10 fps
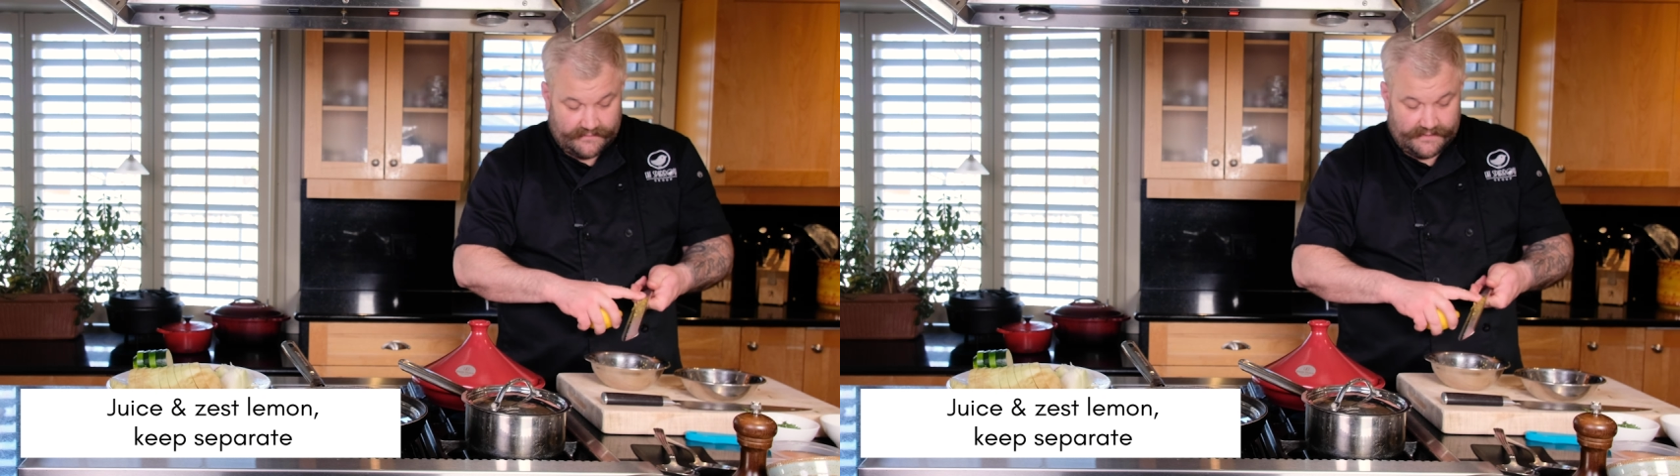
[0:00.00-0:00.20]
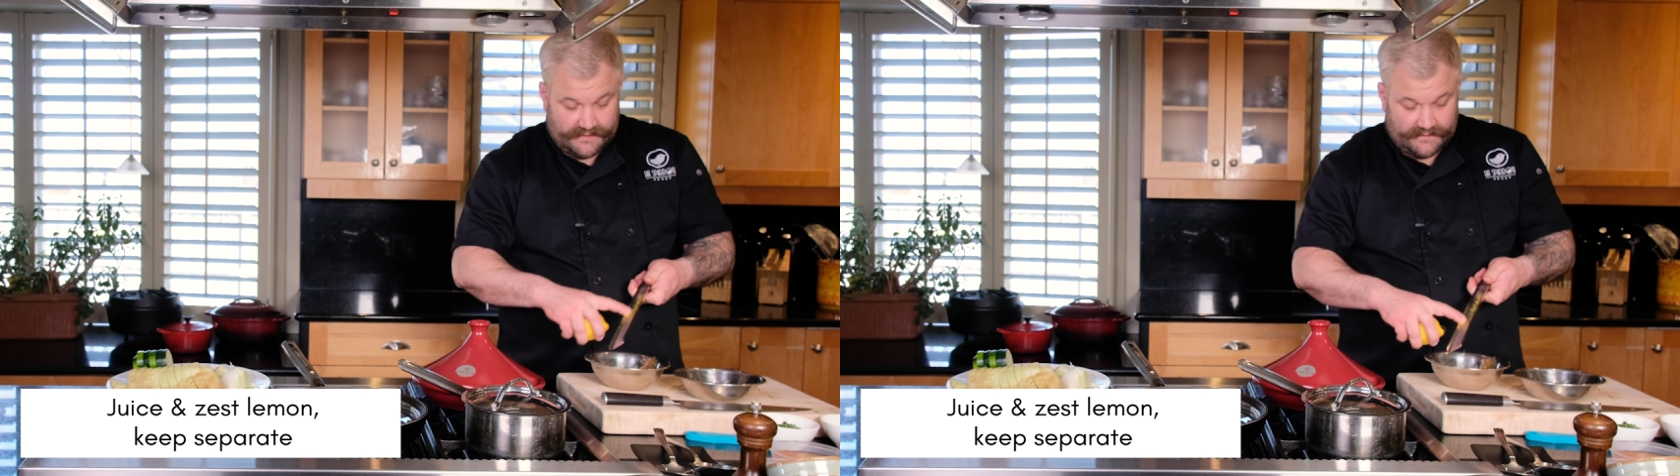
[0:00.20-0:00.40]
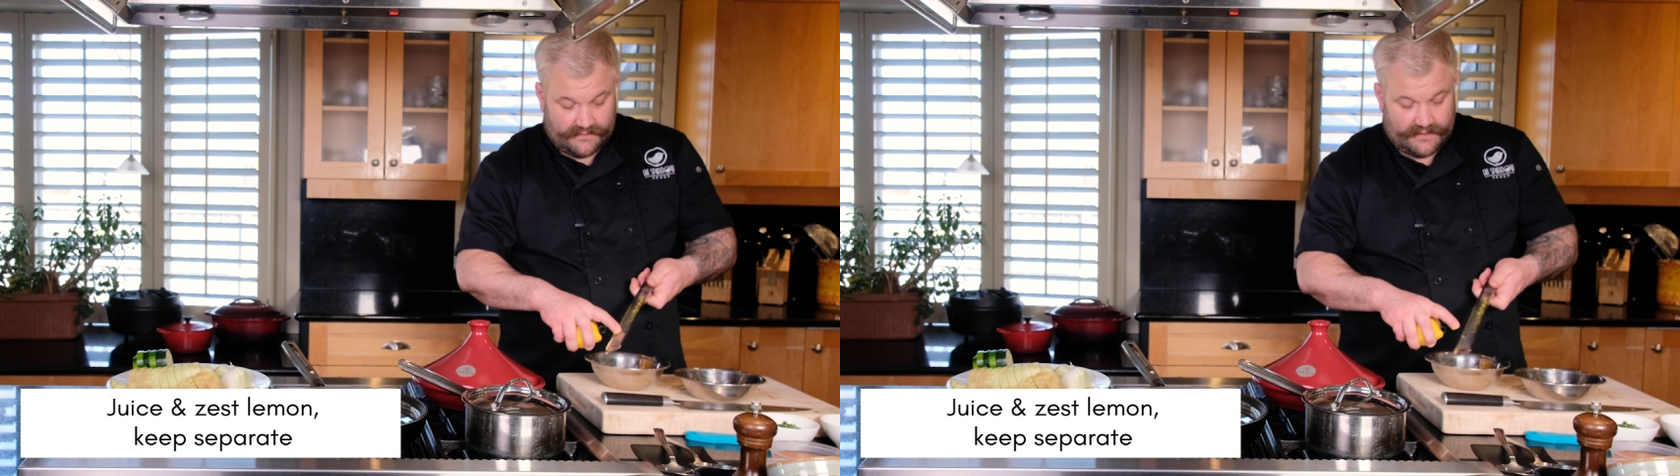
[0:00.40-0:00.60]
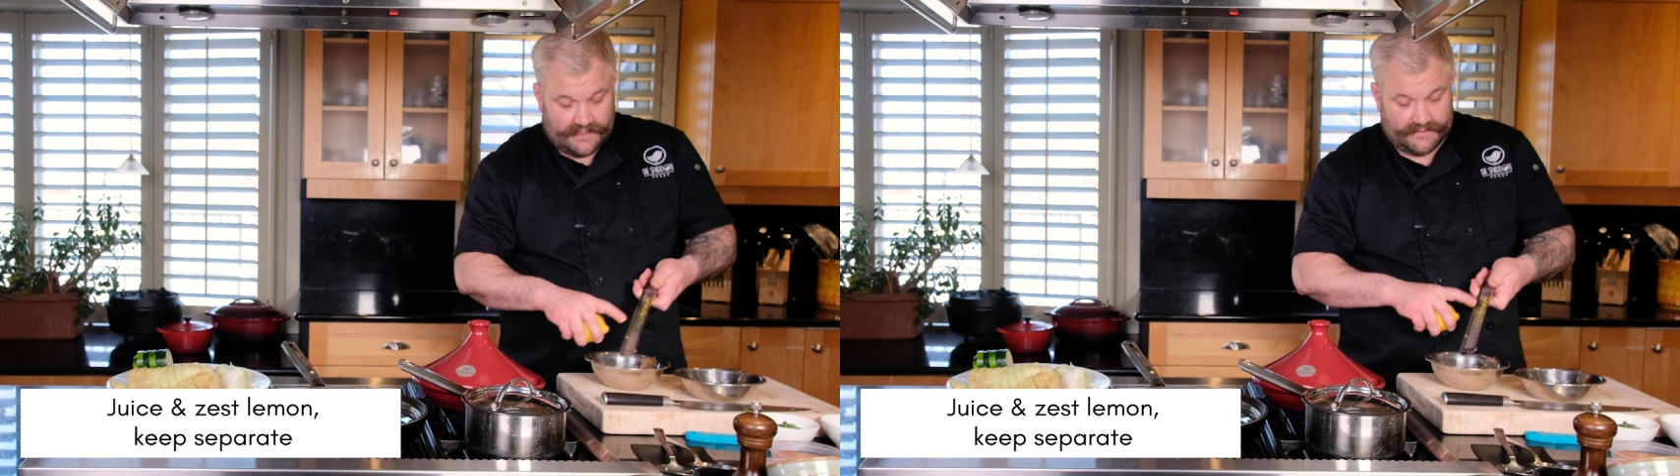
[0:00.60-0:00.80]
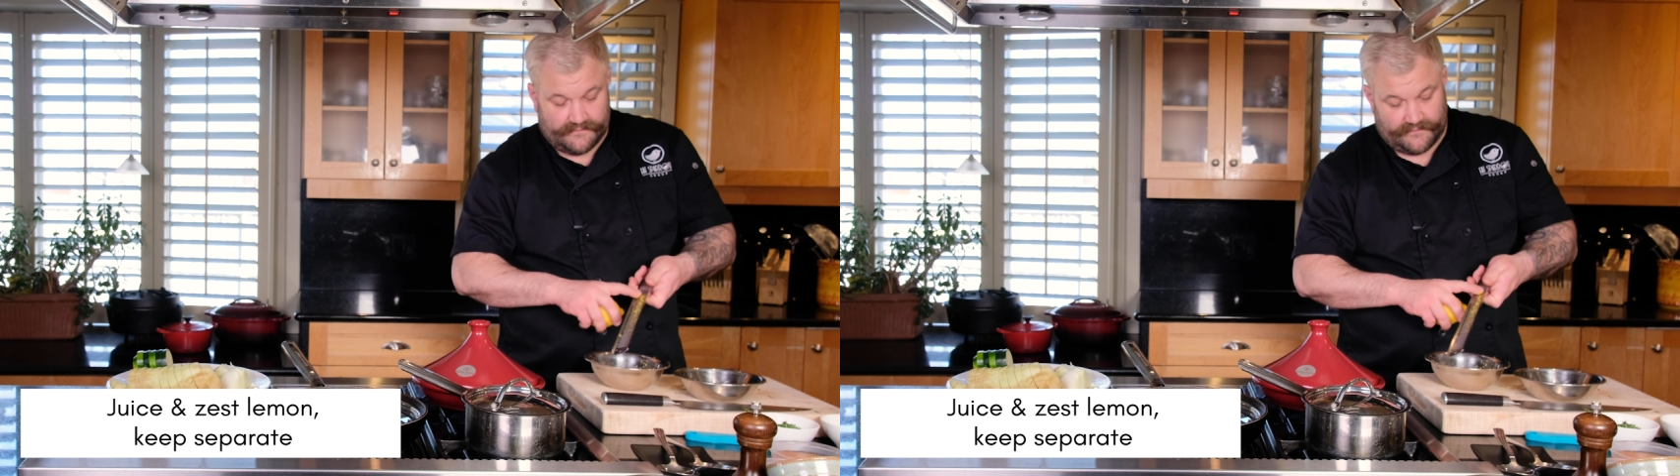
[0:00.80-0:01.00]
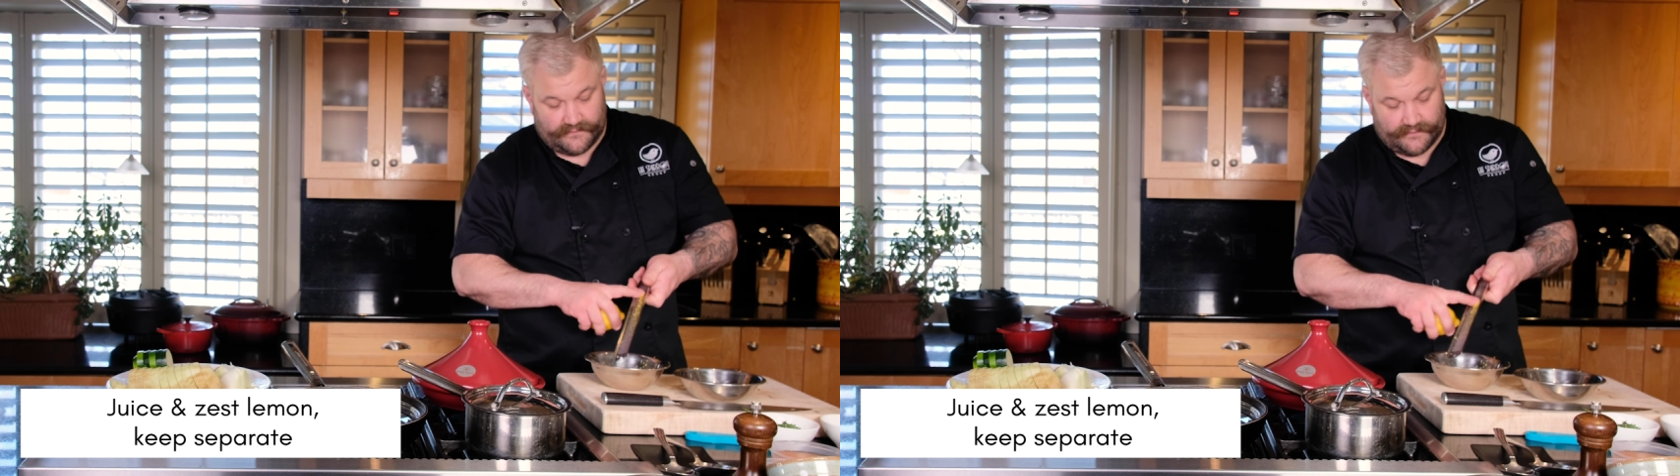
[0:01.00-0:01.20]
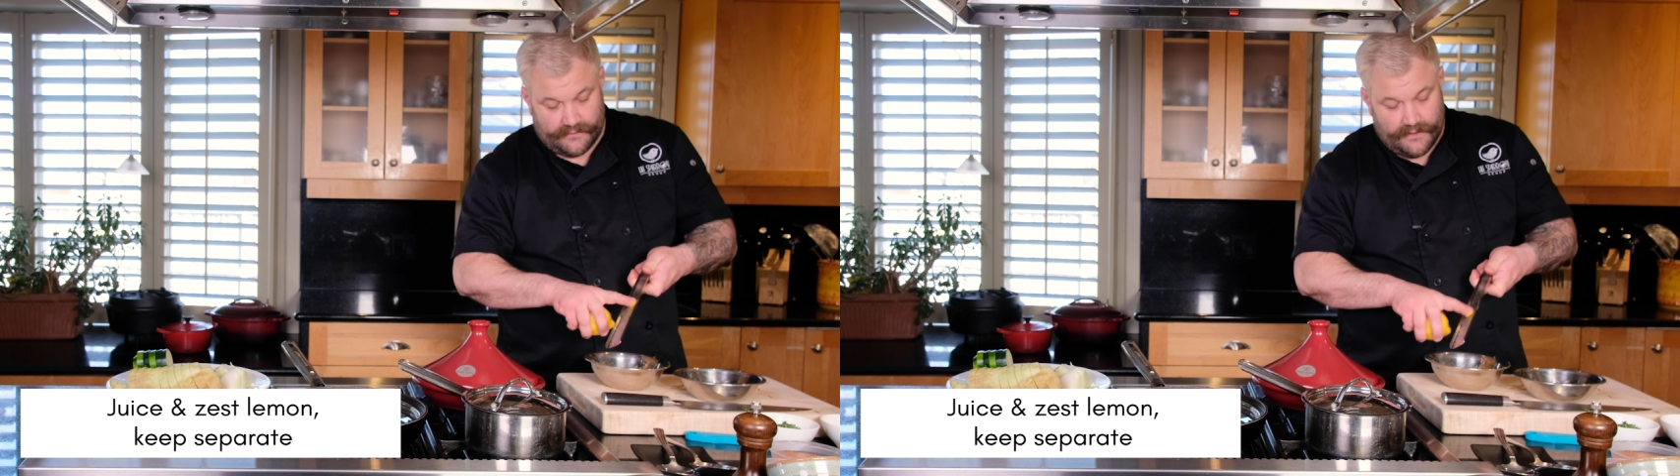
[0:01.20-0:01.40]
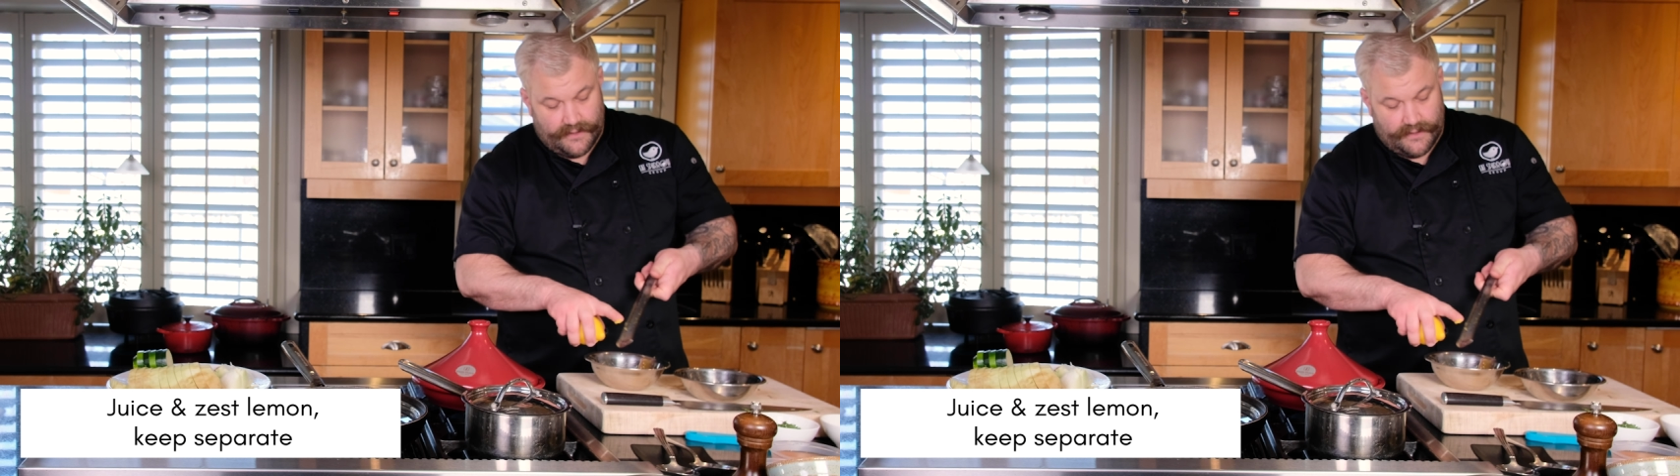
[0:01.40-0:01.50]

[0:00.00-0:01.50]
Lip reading: These things are awesome for